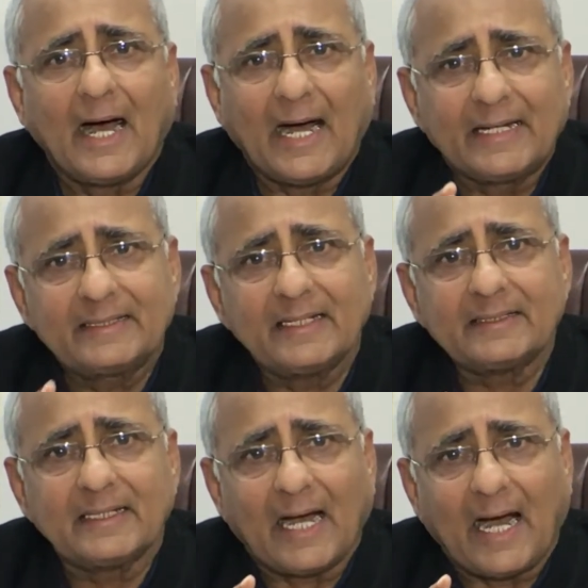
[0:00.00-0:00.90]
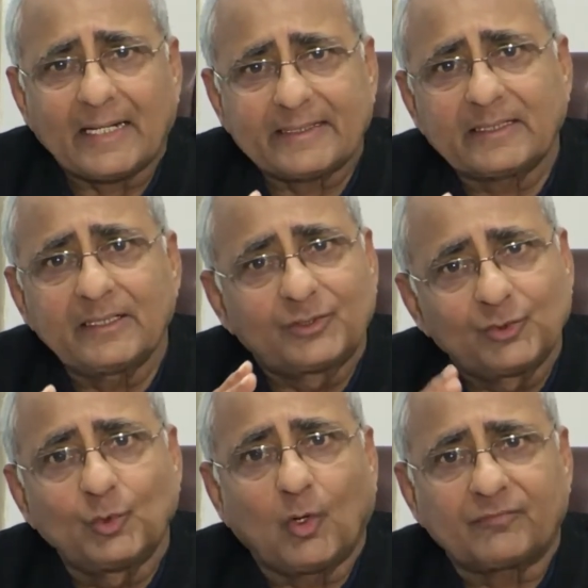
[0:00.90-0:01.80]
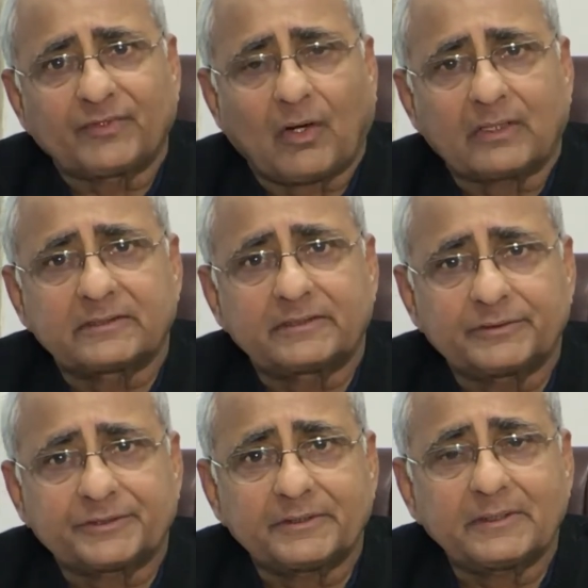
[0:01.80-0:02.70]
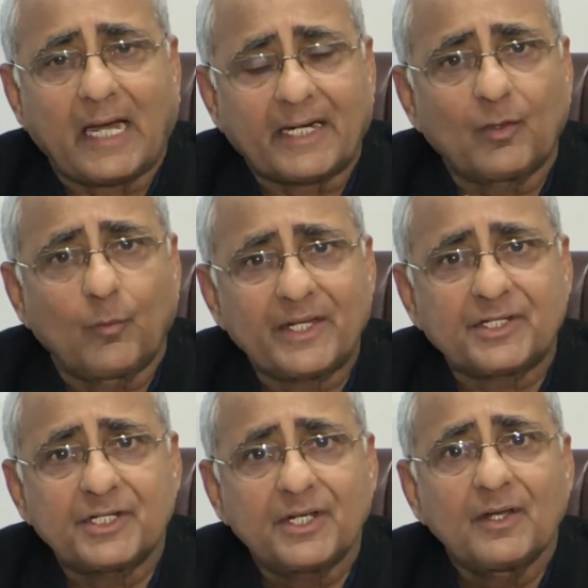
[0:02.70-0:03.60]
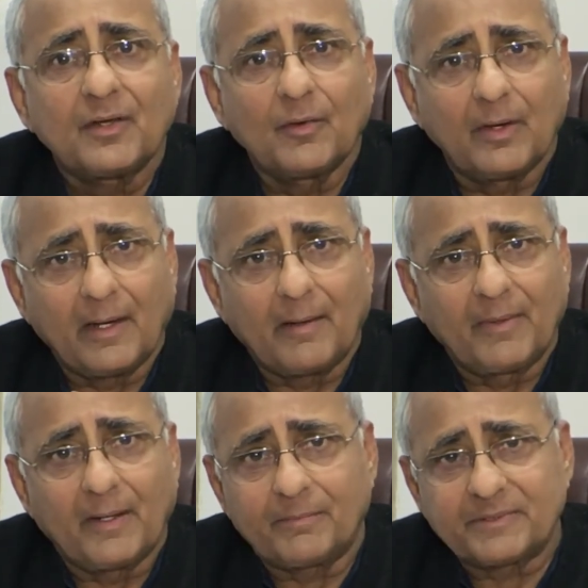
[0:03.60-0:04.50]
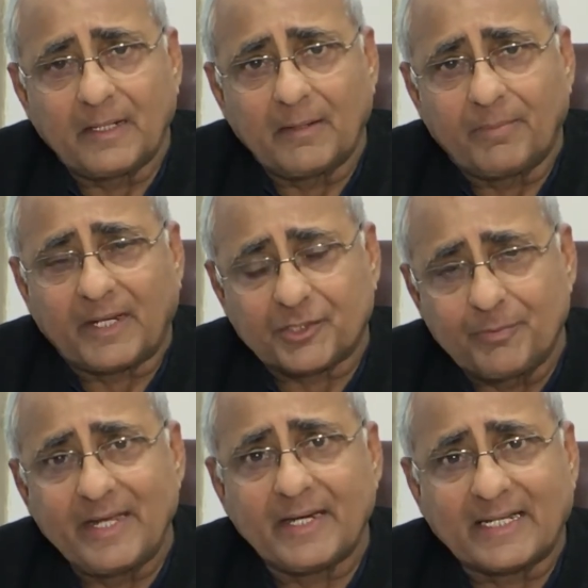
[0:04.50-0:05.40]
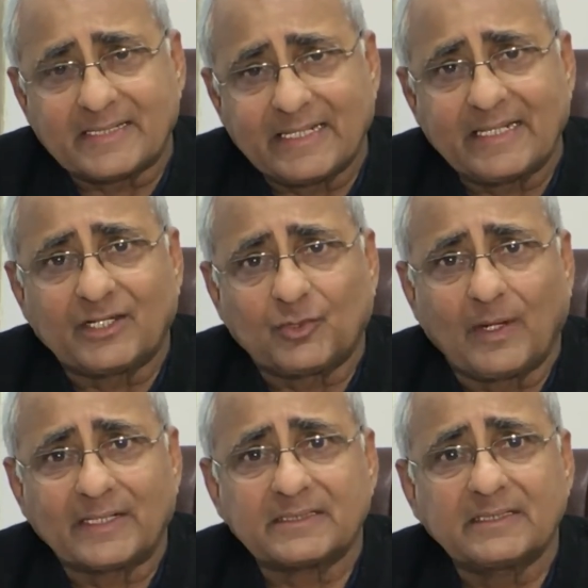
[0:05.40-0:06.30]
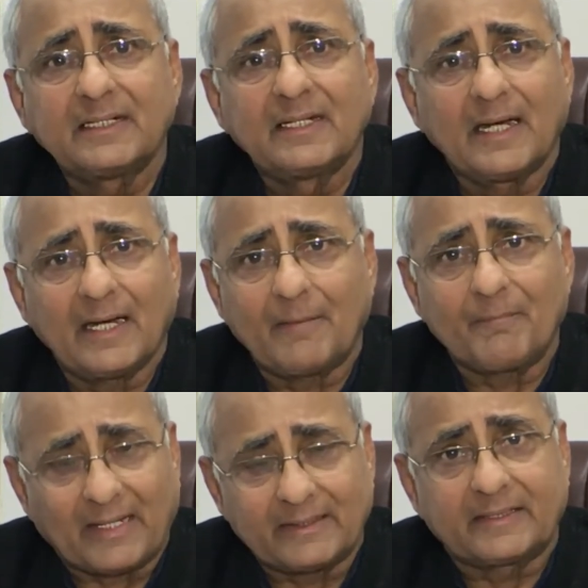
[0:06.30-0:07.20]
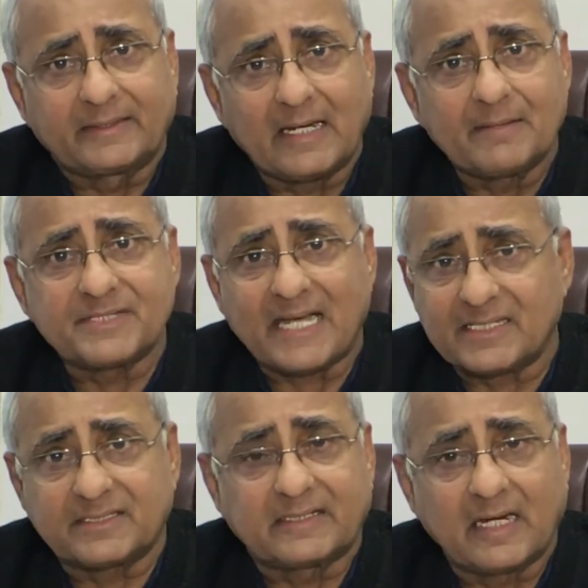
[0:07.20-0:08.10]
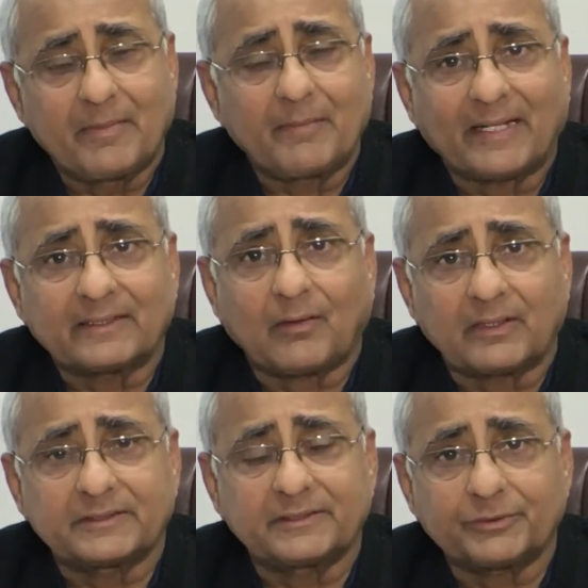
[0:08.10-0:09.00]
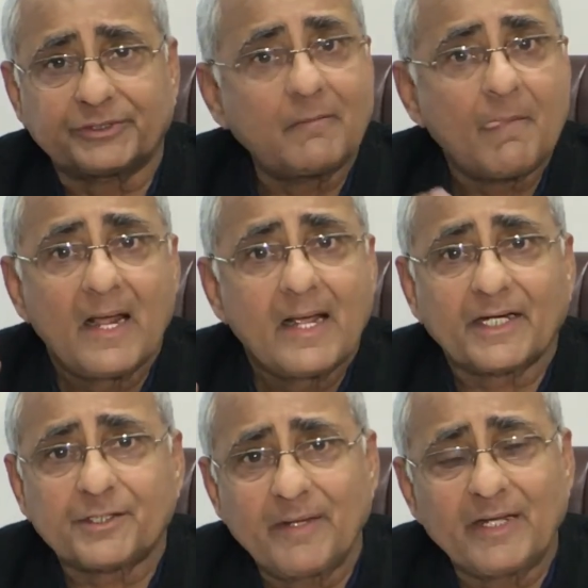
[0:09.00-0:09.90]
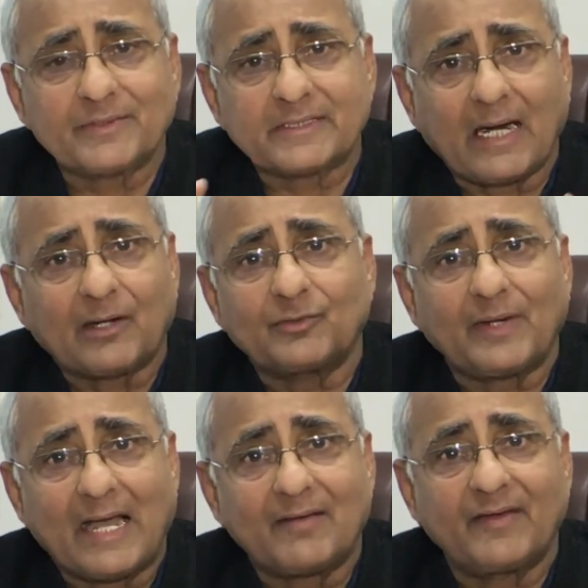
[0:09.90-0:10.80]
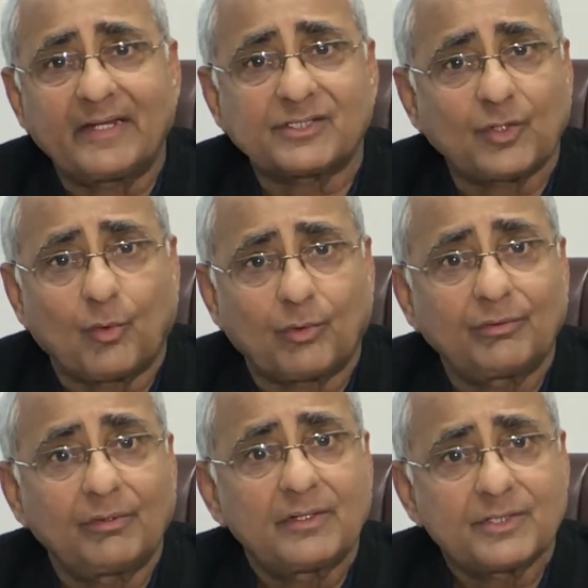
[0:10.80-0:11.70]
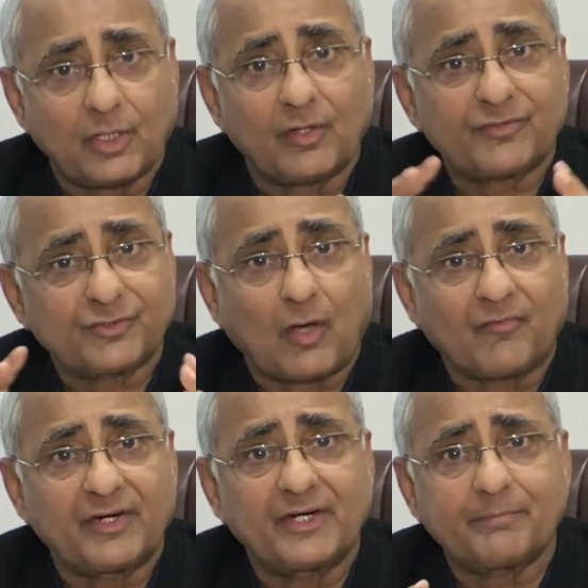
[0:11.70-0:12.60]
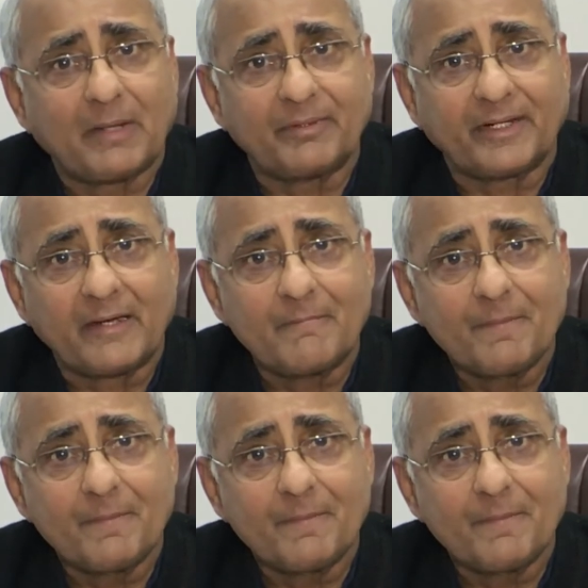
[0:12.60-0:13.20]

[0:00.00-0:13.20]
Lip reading: under Article 2 of the constitution, under which Kashmir acceded to us under terms as determined by the constitution, Kashmir was allowed to have its own sort of sovereign republic.